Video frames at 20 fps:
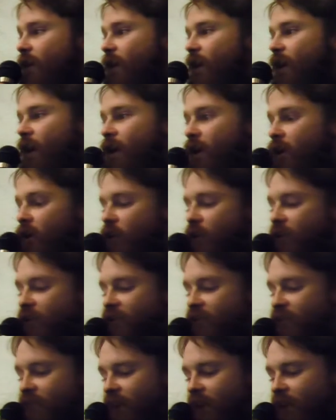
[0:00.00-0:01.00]
I'm going to
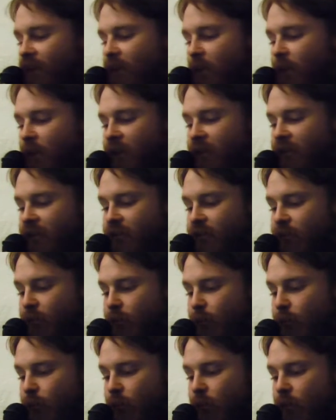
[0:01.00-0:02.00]
start going
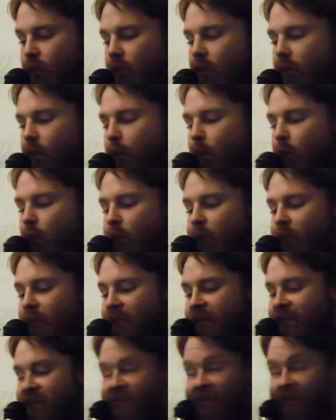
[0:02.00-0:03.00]
into what
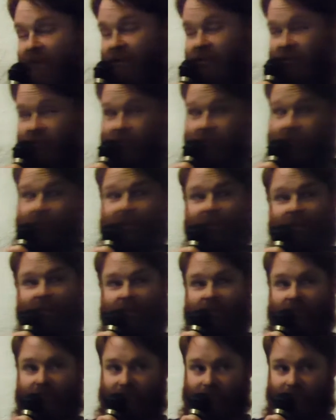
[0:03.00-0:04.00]
meditation
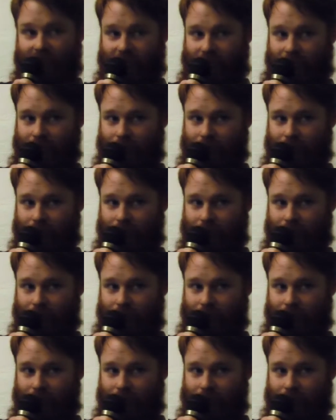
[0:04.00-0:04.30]
isn't.